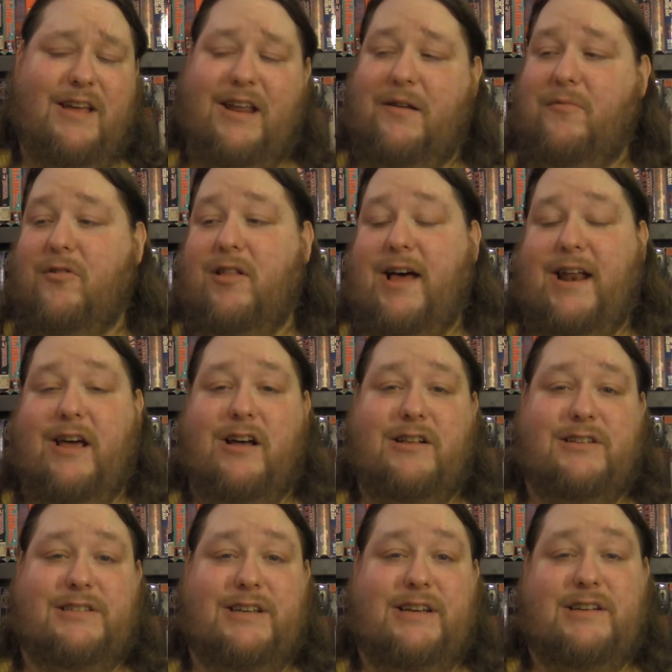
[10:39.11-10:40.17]
and I'm glad I got
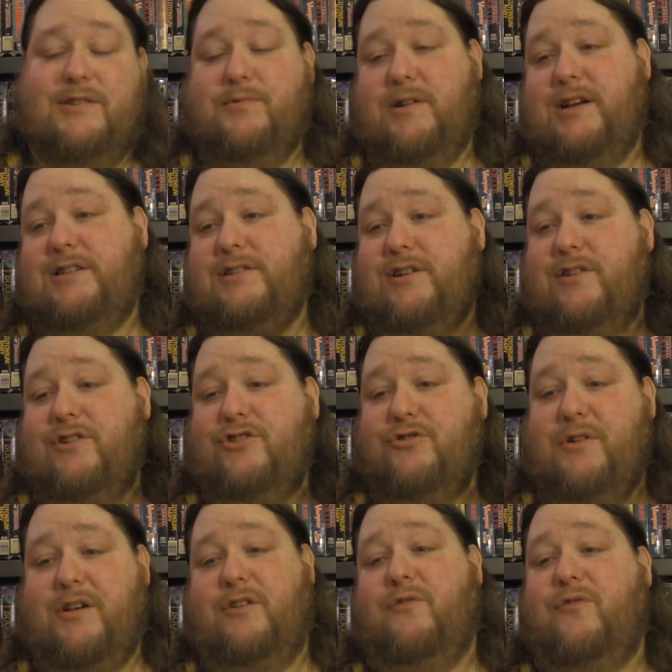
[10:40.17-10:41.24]
to see it, because when I saw the
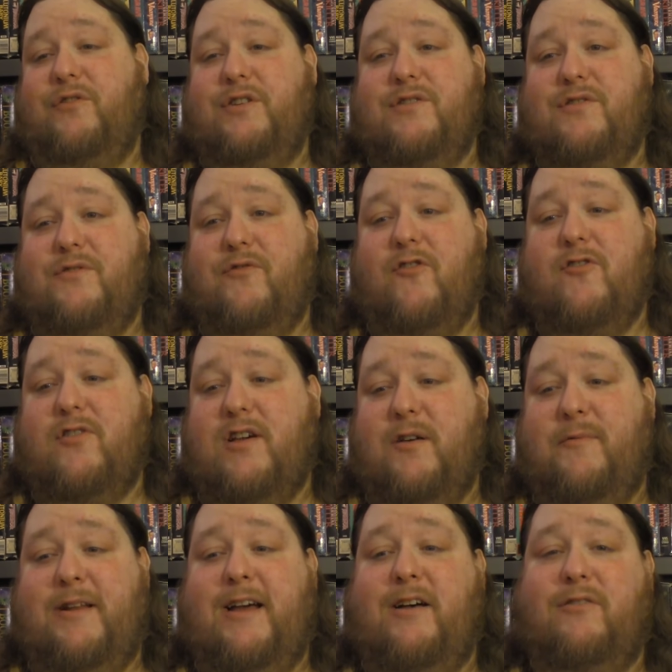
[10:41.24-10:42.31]
trailer for this first
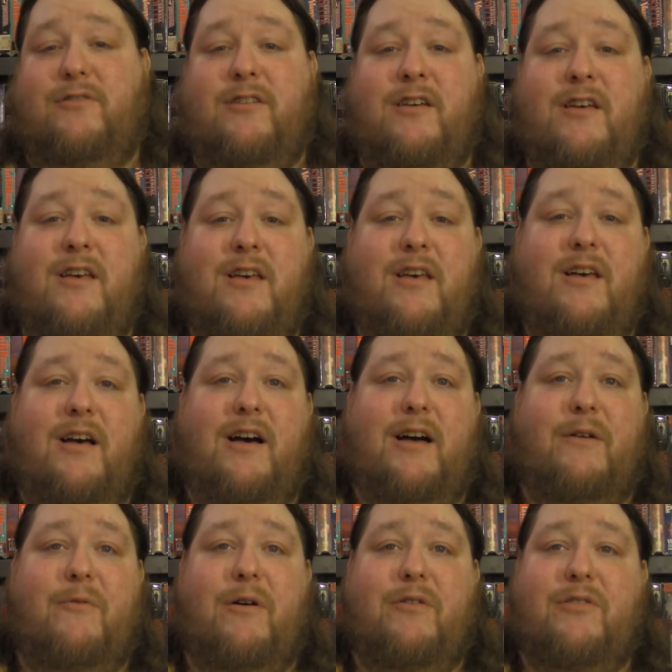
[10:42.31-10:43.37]
coming out,
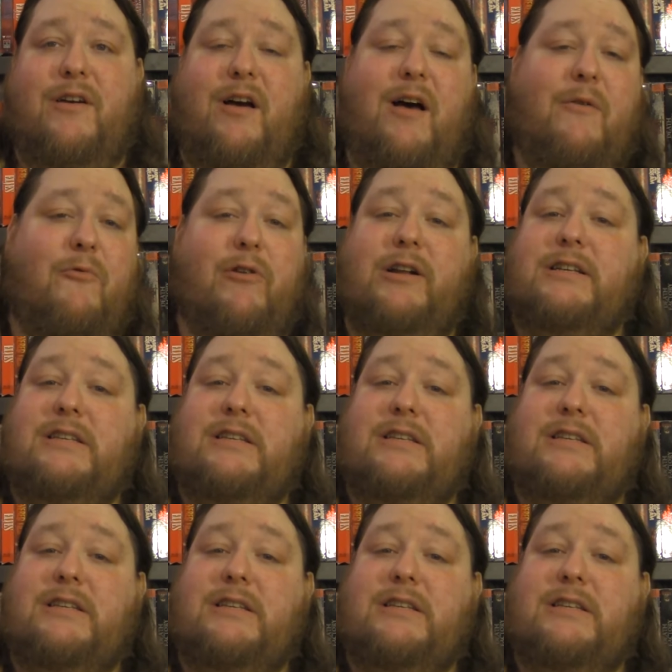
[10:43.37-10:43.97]
I was like, I want to